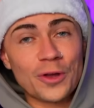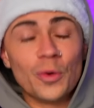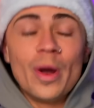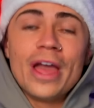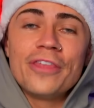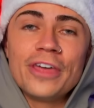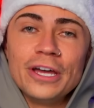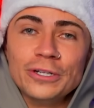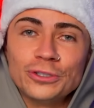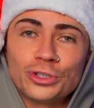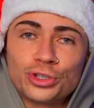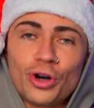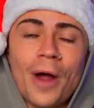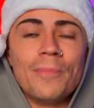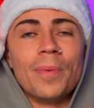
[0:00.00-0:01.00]
with
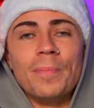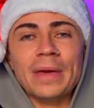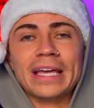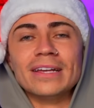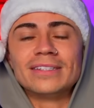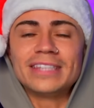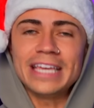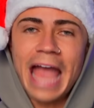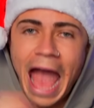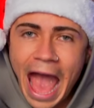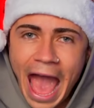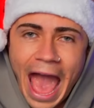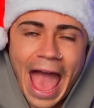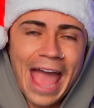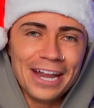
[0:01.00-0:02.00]
Trump, because the
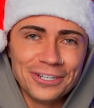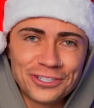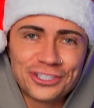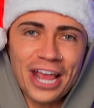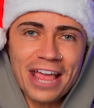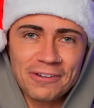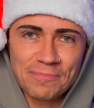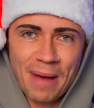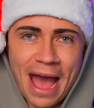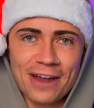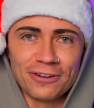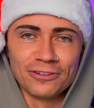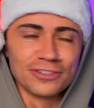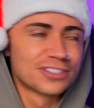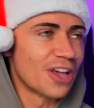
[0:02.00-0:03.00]
handshake
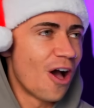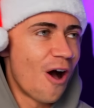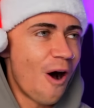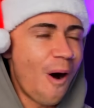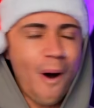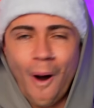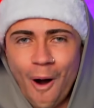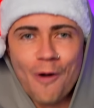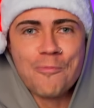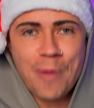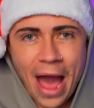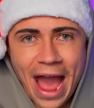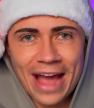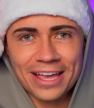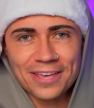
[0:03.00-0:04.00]
battles are
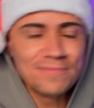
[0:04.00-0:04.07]
back.